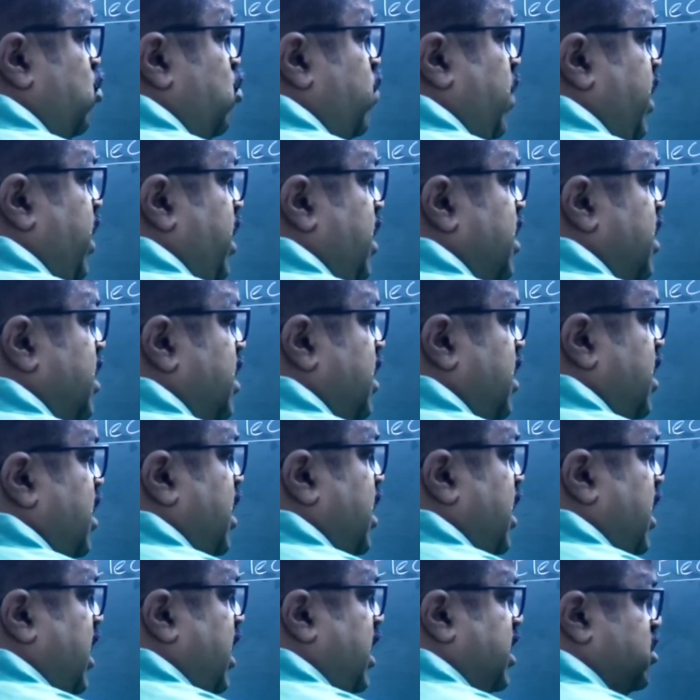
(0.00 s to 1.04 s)
q by
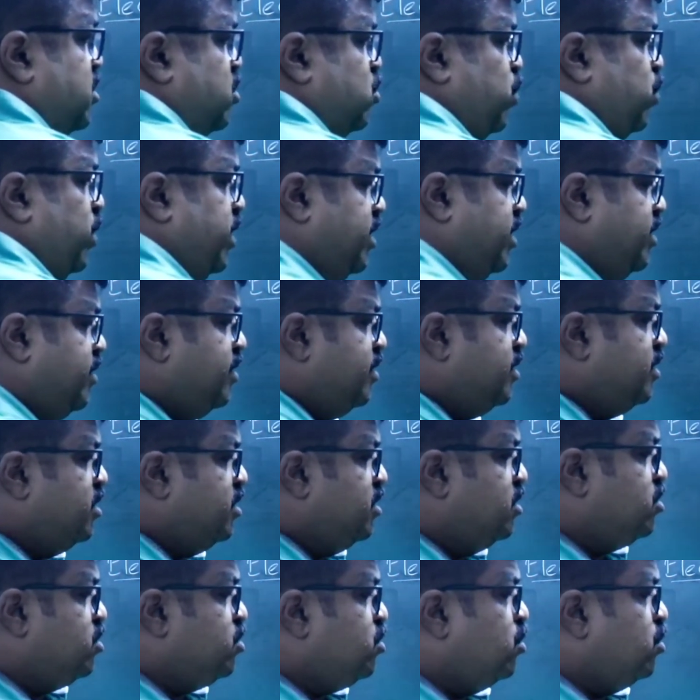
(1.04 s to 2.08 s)
r square.
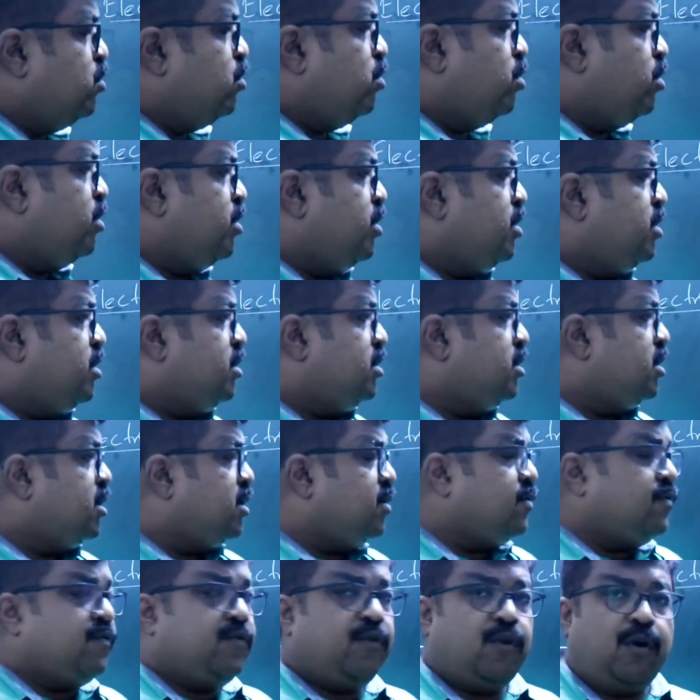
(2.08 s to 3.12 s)
So
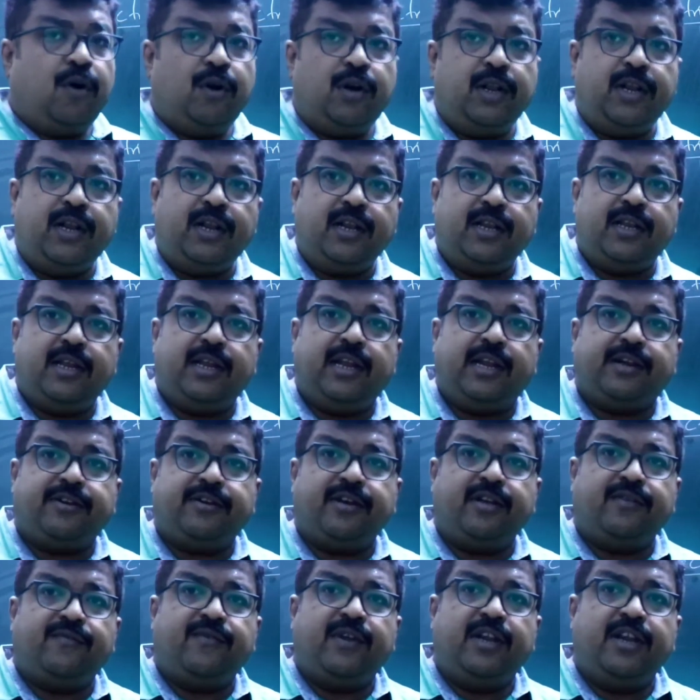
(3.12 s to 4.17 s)
the fall in
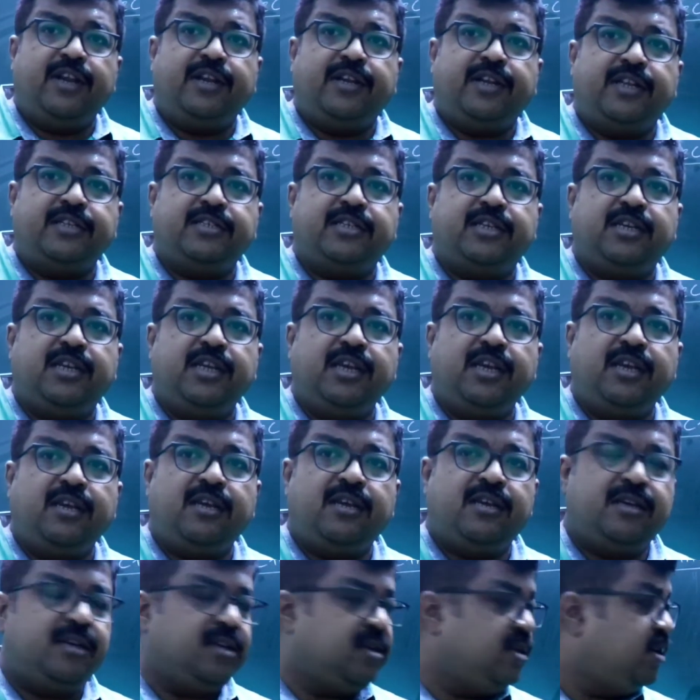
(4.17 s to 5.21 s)
electric field
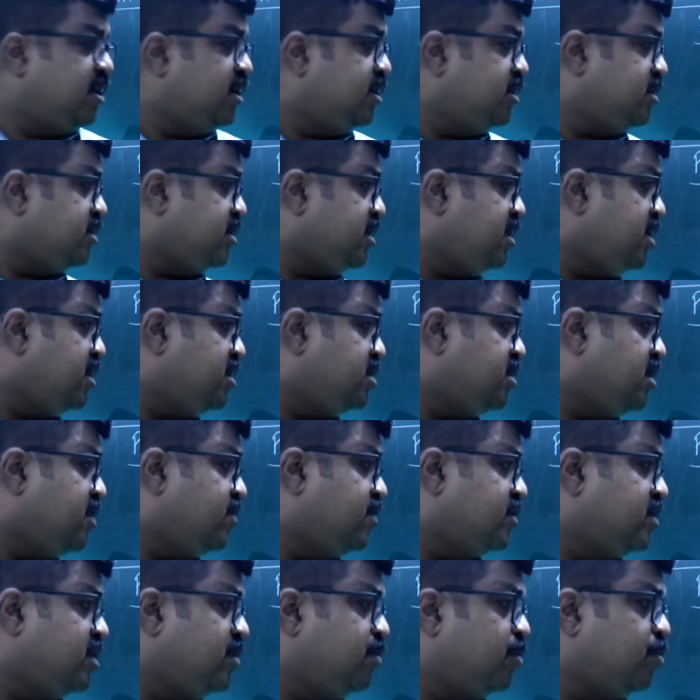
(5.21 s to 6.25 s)
intensity, it is E is
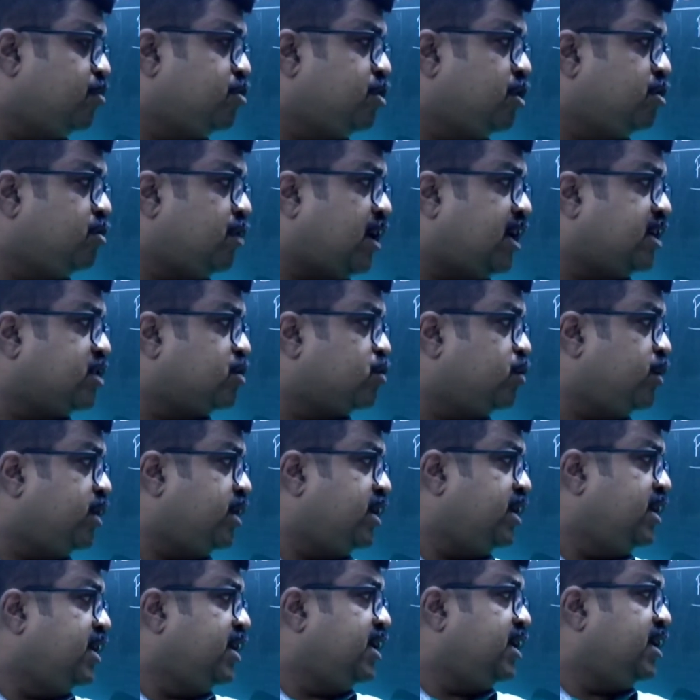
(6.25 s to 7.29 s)
inversely proportional to r
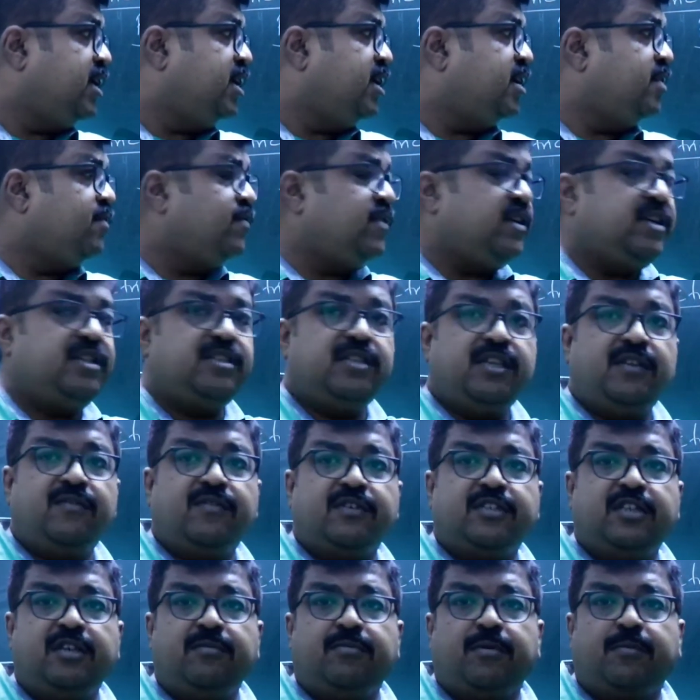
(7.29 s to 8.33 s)
square. Here V is
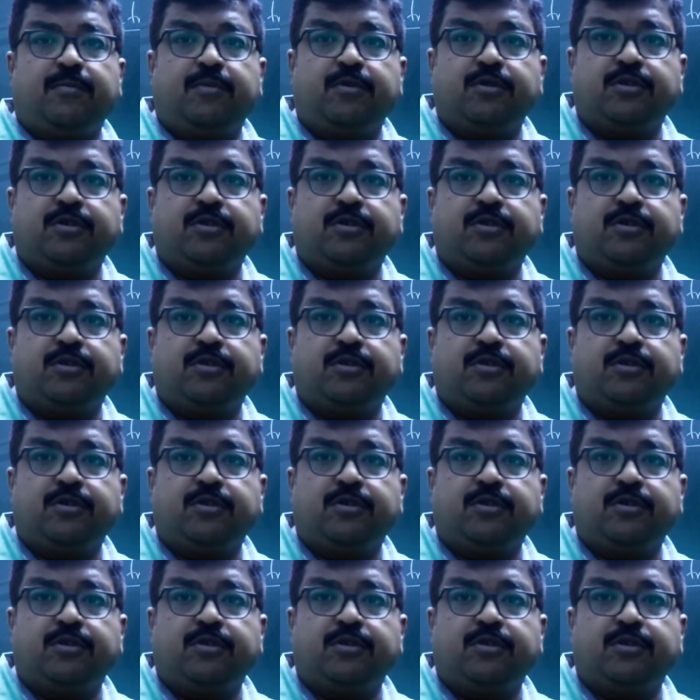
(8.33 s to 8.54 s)
inversely